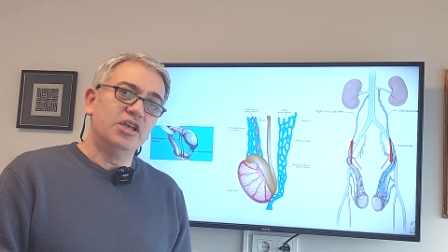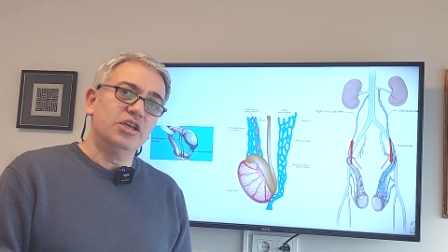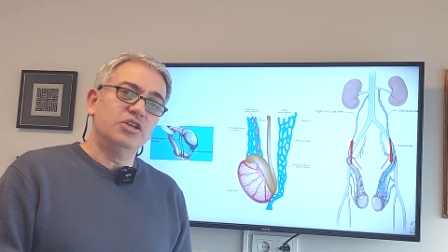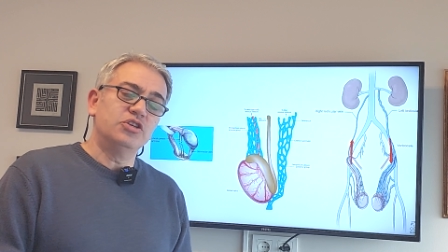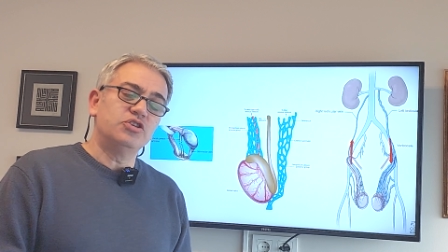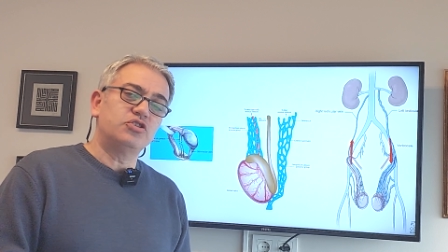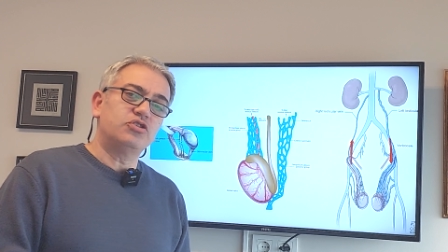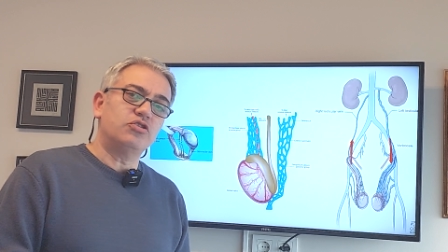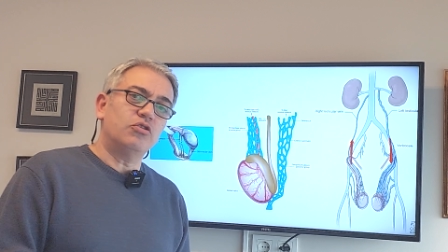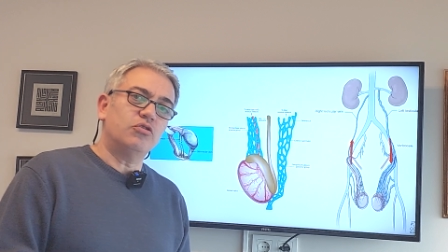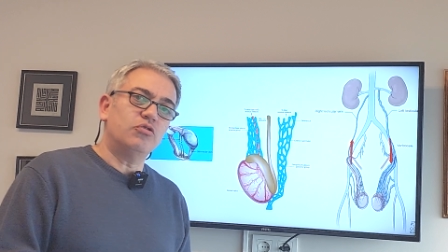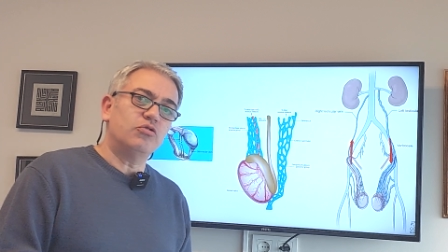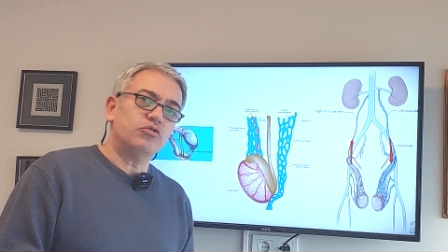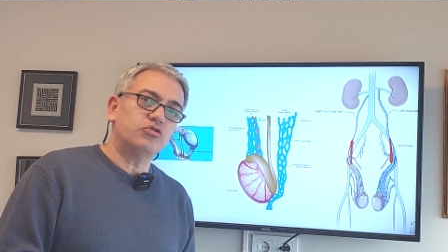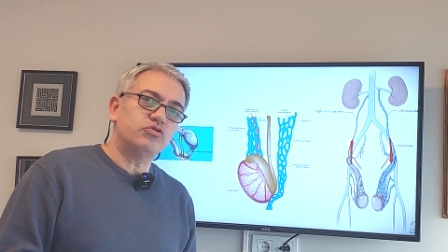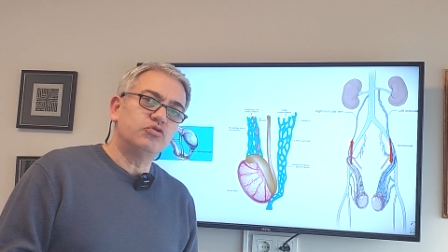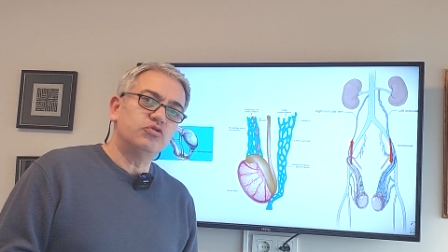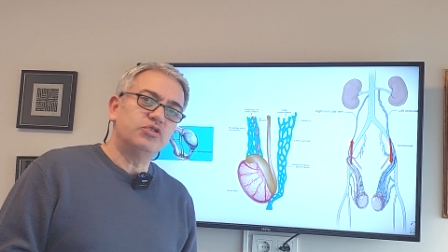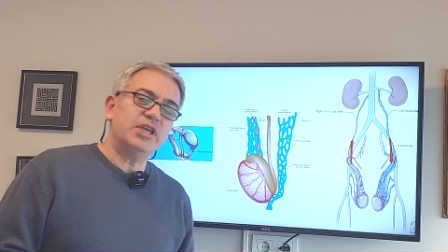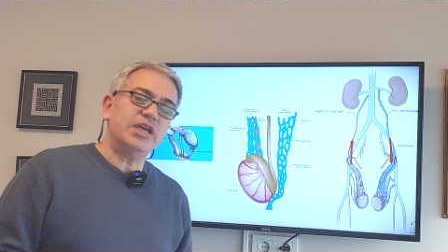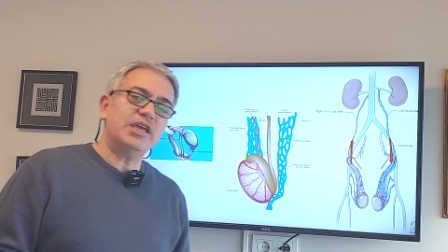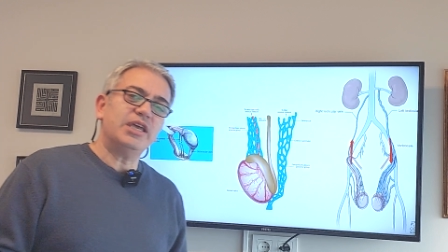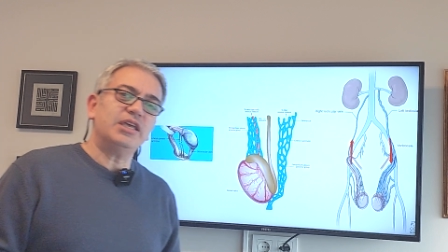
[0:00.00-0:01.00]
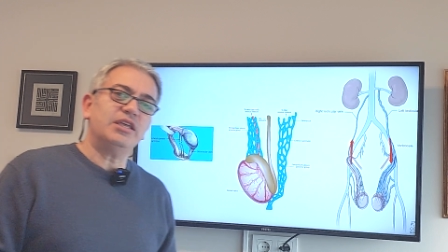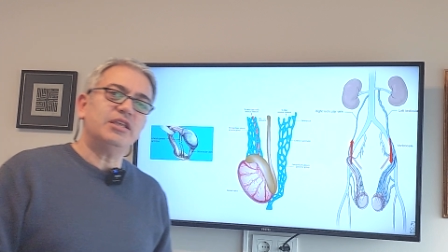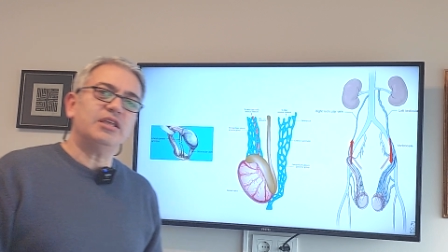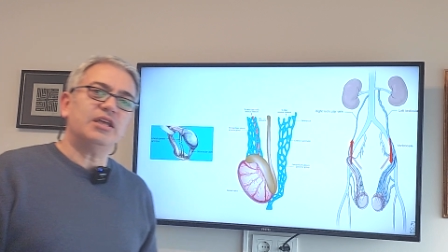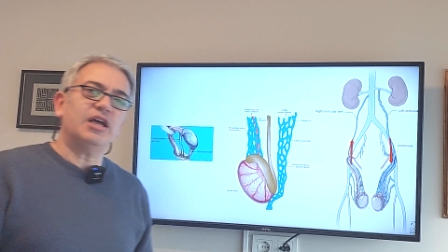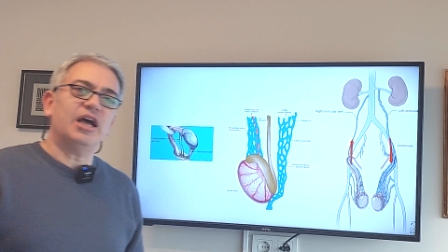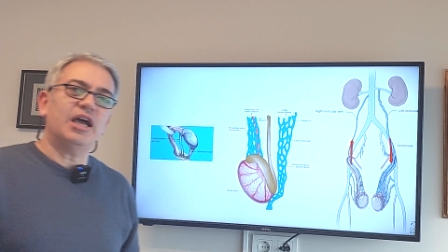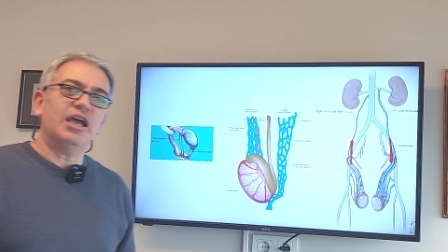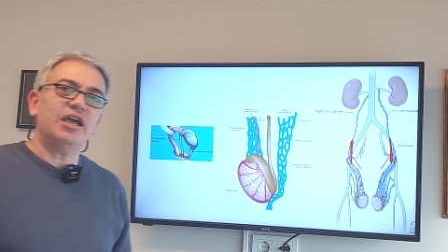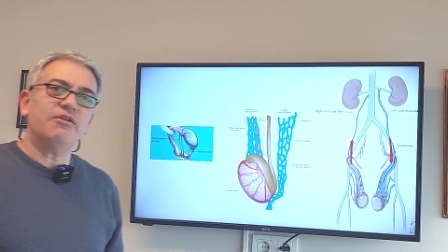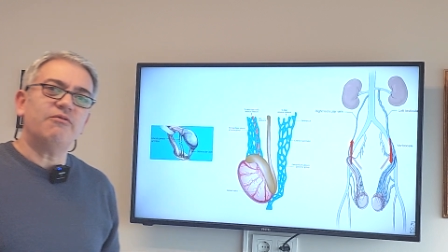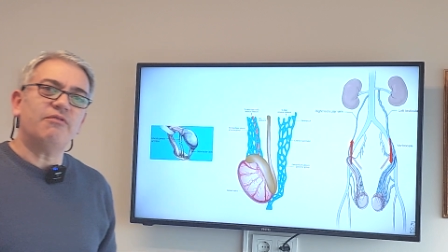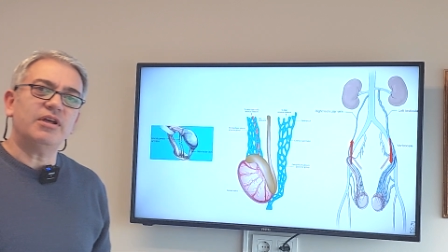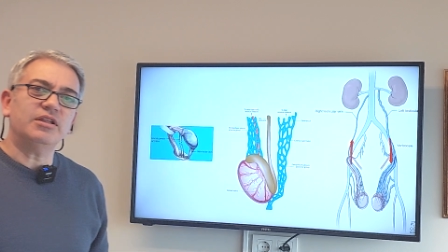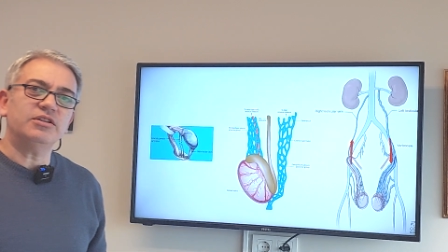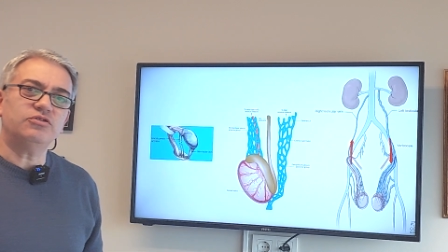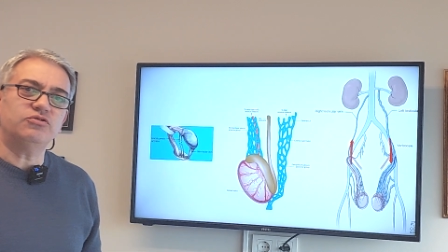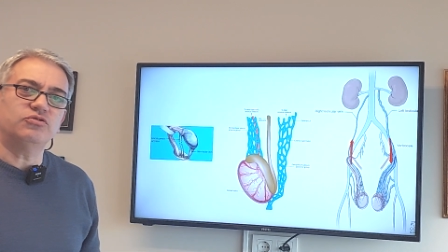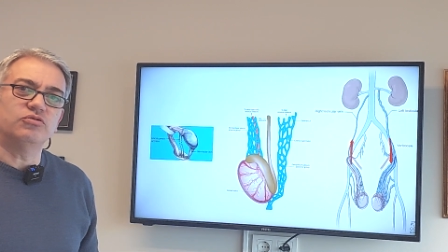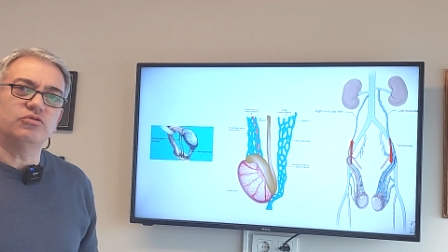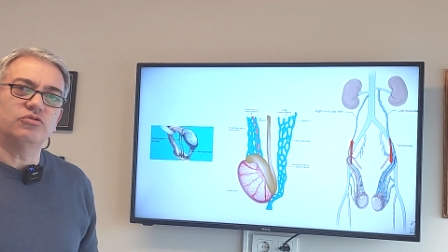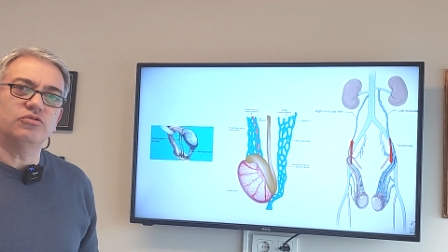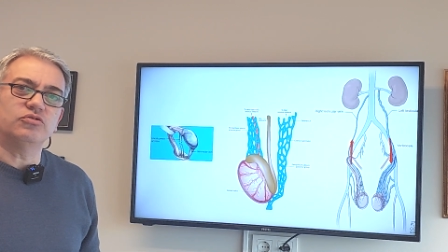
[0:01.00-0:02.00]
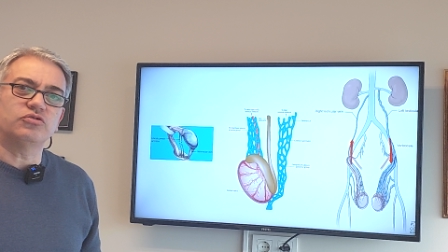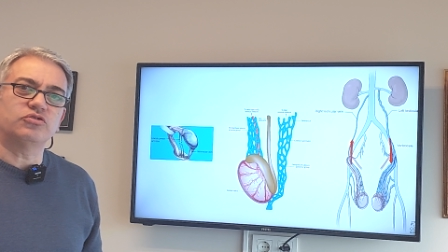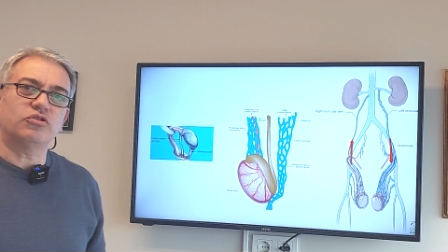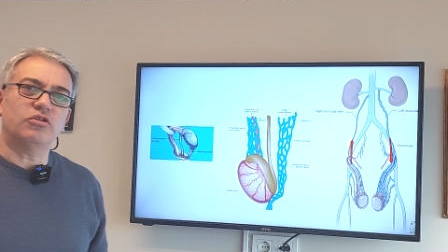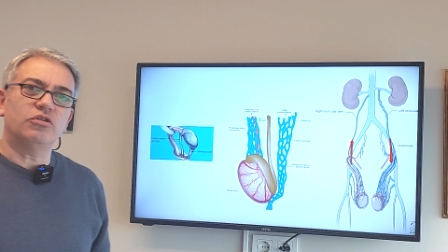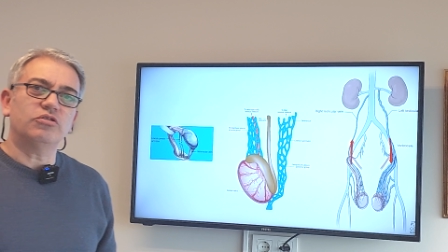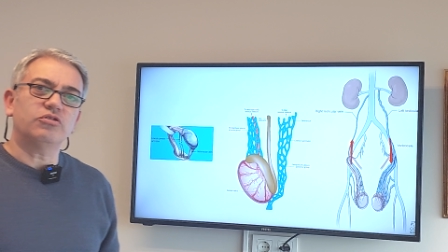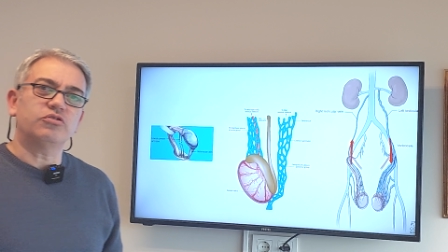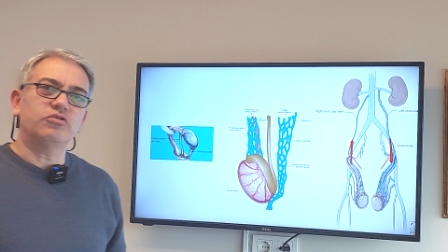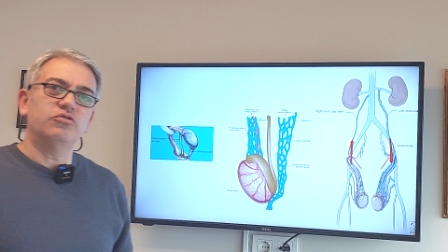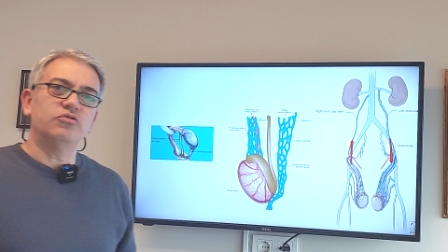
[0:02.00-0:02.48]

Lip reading: So today I want to talk